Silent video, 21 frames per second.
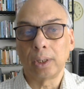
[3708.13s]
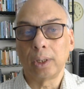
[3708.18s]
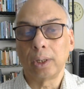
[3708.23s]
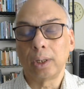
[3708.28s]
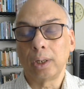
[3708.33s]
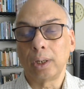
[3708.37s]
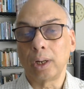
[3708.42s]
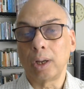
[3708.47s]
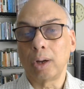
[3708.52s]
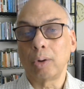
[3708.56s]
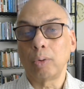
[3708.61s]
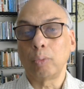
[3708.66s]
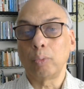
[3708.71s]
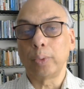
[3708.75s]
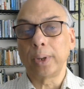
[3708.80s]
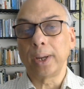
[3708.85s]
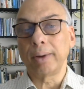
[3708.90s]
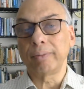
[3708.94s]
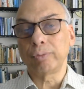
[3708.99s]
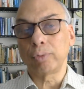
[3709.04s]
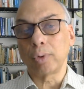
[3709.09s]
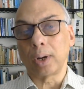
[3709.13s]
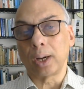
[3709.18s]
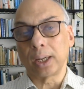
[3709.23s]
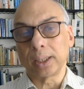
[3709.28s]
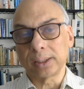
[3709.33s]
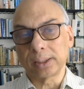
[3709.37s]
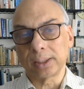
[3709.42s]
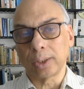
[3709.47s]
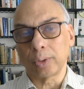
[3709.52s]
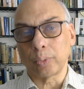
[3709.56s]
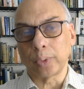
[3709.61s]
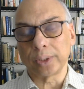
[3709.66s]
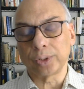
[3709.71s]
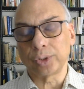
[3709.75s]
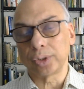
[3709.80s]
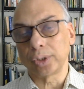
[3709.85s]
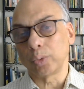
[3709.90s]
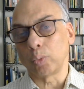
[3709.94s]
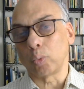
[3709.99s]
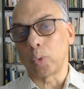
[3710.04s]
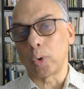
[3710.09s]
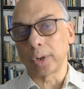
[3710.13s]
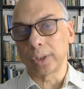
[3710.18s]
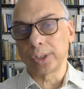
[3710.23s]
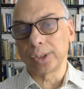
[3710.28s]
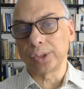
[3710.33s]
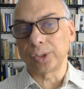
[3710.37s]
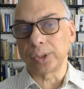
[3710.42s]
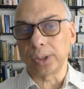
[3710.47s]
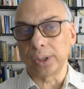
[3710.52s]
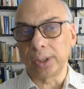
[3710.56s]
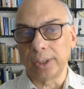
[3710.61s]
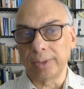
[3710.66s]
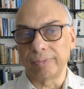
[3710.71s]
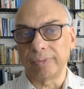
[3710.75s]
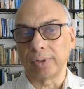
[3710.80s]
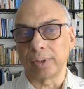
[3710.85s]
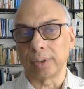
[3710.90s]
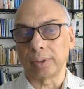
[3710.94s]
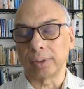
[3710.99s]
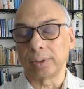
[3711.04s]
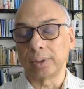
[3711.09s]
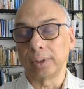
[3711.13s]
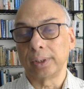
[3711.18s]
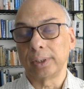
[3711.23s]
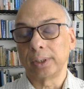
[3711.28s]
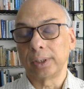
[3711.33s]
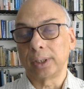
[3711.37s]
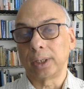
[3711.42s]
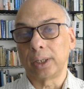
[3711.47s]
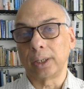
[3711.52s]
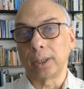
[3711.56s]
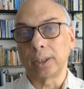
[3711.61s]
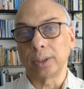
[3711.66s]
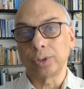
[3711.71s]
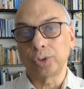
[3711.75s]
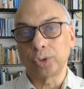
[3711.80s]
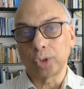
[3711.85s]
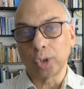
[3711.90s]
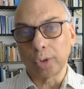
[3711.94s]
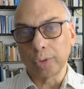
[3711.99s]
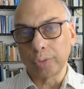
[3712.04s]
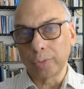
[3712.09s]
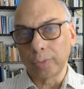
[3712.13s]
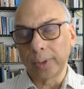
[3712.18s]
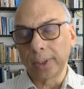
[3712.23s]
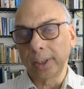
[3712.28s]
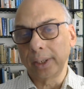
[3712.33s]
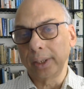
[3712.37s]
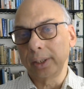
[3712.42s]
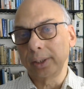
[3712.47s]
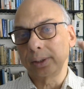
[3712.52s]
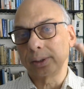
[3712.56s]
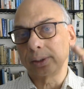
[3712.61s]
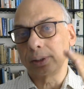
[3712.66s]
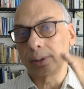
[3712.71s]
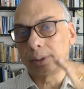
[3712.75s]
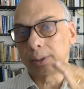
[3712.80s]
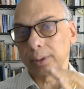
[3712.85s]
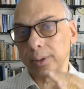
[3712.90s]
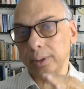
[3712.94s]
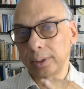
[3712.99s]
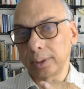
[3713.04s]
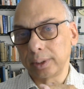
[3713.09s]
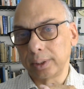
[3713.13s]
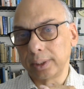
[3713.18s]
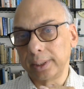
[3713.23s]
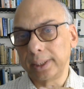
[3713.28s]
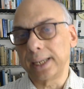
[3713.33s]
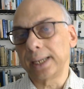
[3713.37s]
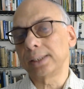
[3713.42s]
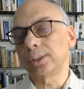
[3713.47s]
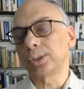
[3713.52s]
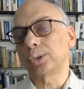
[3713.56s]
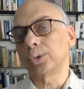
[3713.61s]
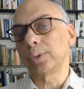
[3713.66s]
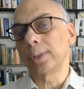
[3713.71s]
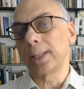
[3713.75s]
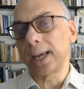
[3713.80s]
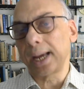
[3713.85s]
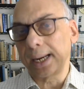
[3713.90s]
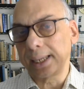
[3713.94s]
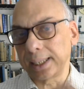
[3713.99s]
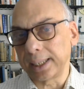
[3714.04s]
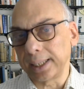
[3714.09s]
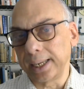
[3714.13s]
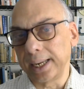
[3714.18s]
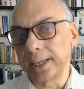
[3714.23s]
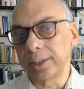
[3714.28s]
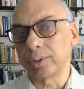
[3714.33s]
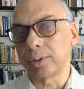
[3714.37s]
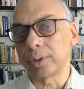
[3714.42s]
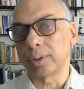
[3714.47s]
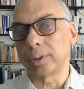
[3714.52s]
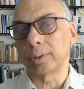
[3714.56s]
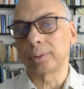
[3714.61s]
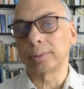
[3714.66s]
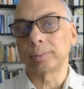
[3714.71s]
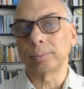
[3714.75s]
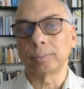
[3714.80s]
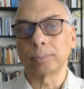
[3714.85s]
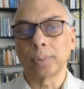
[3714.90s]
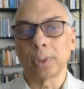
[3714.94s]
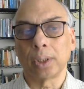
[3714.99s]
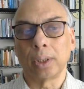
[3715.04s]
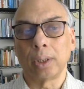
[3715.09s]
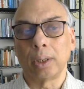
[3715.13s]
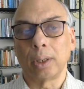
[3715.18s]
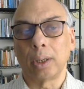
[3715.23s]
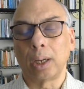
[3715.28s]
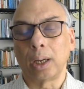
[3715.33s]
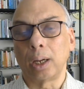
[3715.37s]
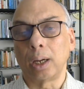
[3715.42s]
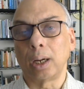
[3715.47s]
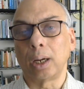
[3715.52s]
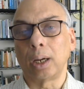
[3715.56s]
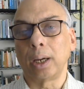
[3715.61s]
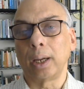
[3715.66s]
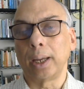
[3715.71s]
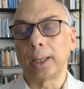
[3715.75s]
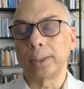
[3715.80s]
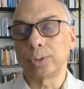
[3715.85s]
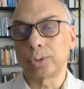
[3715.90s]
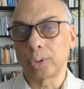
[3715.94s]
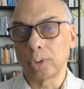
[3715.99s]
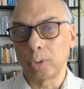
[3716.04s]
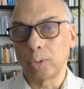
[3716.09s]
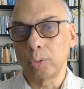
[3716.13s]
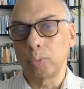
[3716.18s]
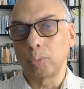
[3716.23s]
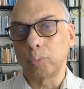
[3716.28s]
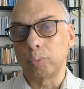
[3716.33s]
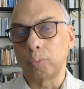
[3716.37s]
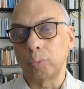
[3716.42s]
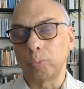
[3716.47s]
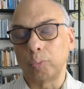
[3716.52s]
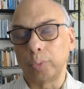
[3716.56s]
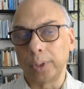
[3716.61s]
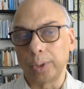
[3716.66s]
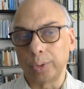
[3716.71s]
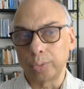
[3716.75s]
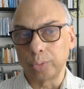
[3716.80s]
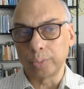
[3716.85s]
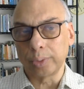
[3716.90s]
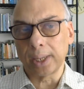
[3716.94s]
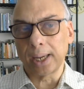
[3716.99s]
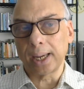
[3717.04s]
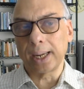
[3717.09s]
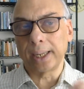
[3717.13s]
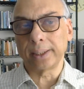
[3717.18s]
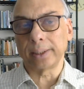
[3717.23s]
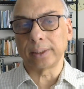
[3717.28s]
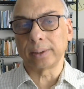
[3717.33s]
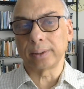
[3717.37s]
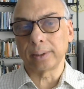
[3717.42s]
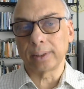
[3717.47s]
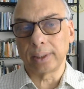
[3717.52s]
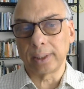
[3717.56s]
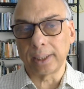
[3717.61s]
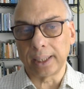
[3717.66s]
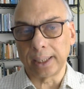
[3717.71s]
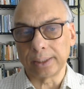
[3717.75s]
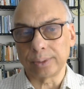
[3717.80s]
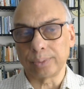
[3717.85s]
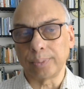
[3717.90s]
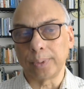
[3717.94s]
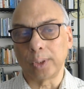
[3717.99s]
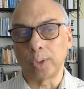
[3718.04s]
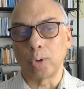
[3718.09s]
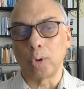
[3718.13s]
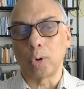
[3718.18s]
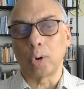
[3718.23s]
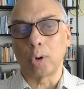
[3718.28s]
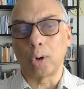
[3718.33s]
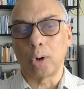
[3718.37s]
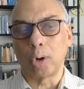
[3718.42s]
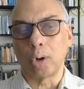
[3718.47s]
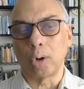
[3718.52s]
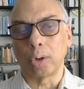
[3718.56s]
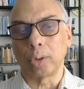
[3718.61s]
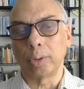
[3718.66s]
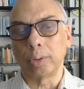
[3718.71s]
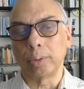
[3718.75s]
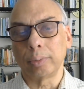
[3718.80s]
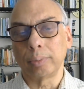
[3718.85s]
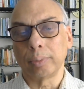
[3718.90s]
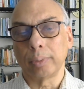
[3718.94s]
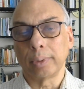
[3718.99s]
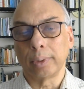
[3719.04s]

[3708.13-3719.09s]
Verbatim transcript: Now, we have to ask the question what is evil? Uh, Chaudhuri gets to that later, uh, and so we'll do that as we go on.